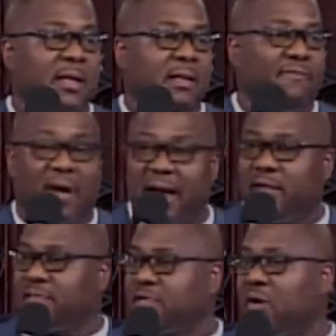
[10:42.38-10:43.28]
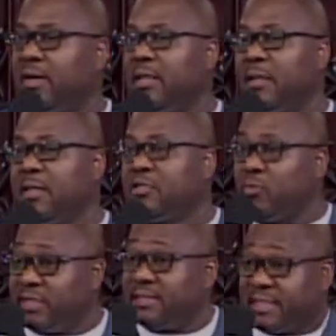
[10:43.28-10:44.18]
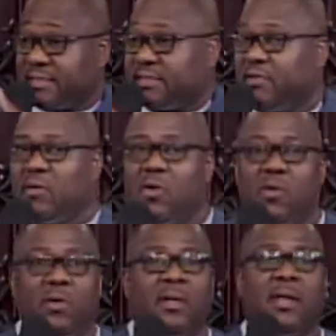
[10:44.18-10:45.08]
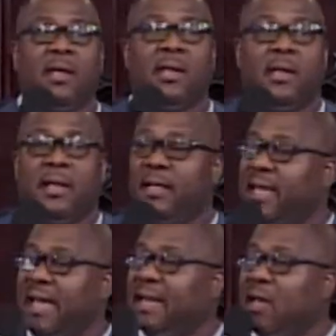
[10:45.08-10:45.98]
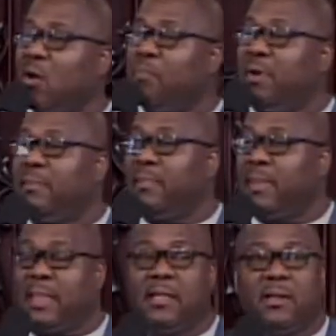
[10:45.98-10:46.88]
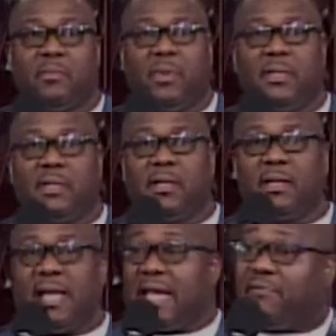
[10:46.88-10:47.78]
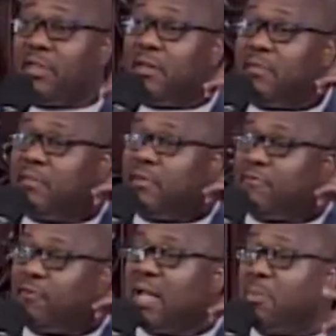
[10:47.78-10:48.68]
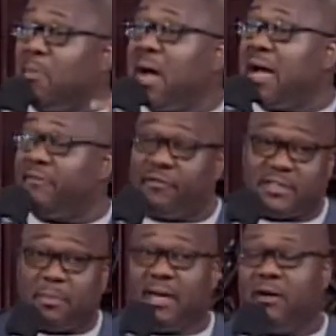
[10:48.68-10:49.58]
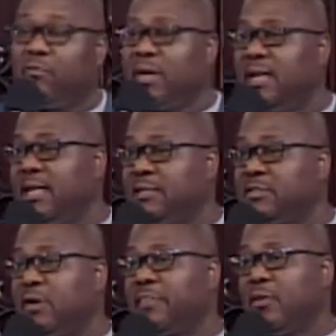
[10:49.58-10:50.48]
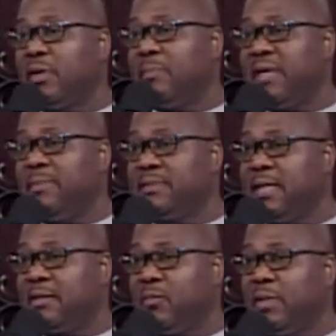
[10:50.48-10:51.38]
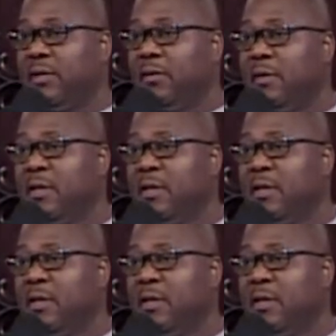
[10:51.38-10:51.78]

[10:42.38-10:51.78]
Fire started, 26-year-old. Can't help them, but they have the frame of mind for somebody to run in there and start throwing the babies out the window.